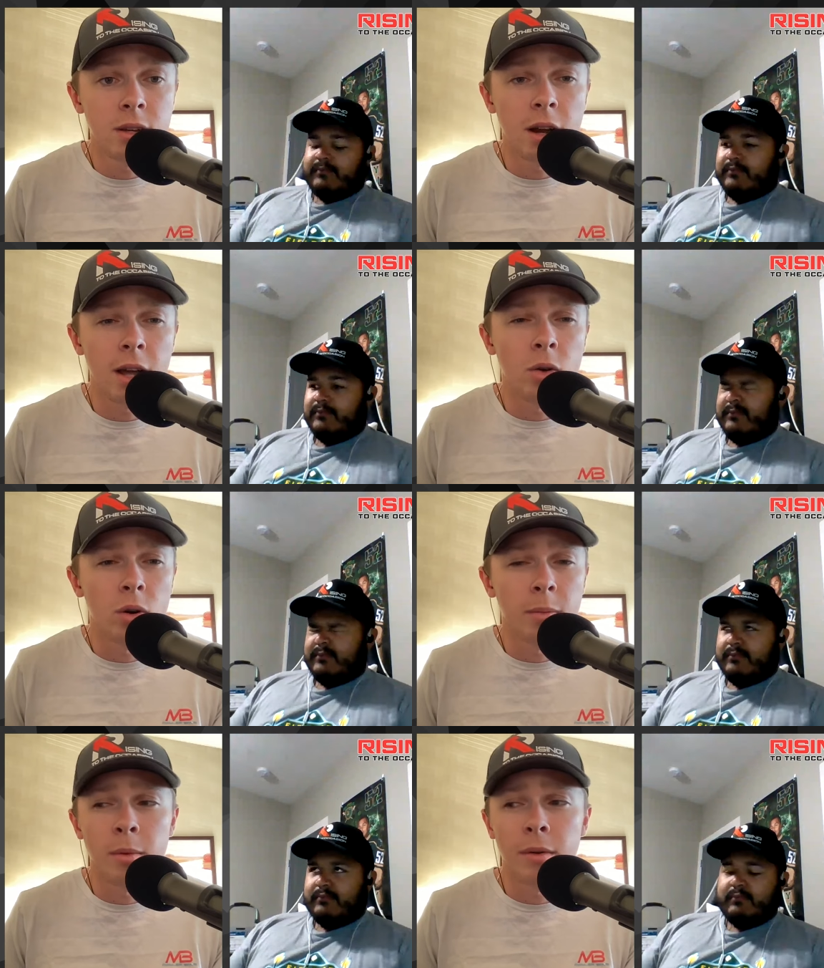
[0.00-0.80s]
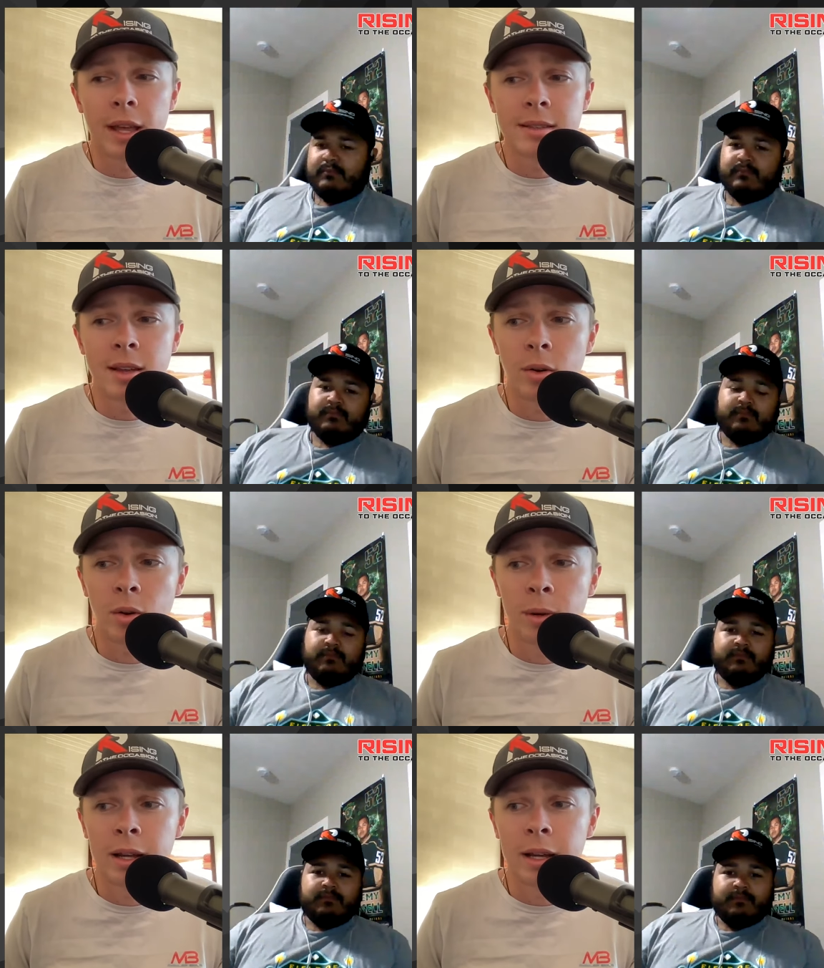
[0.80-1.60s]
Speaker 1: year. I don't remember if that's at
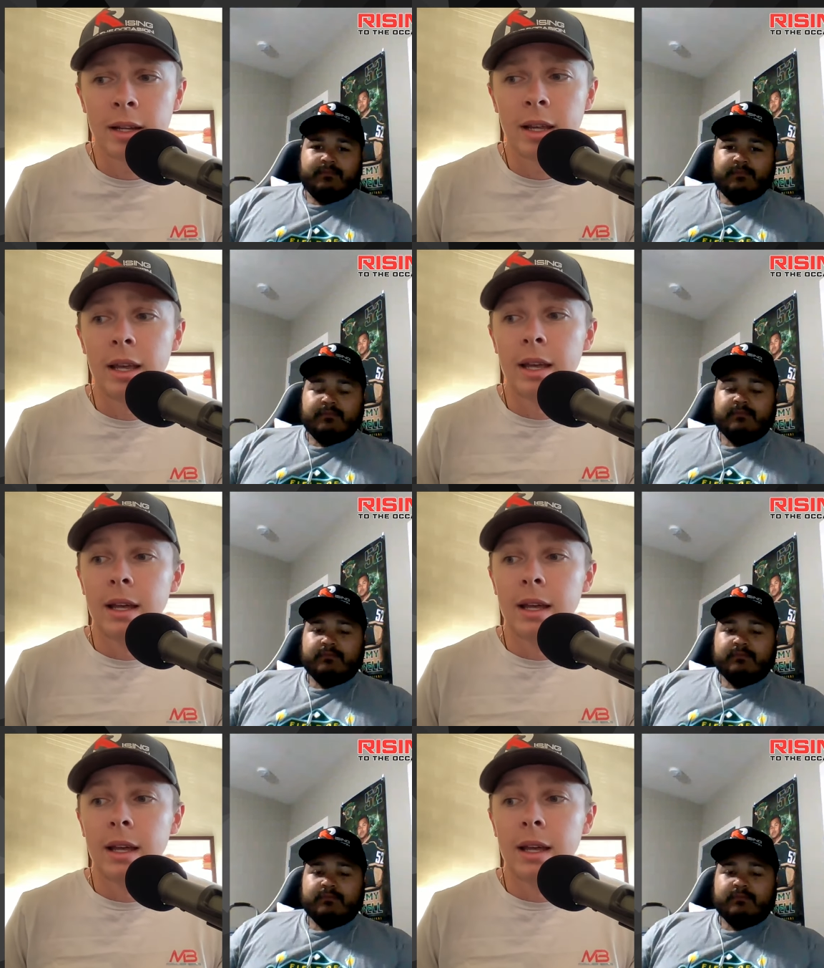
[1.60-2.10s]
home or not.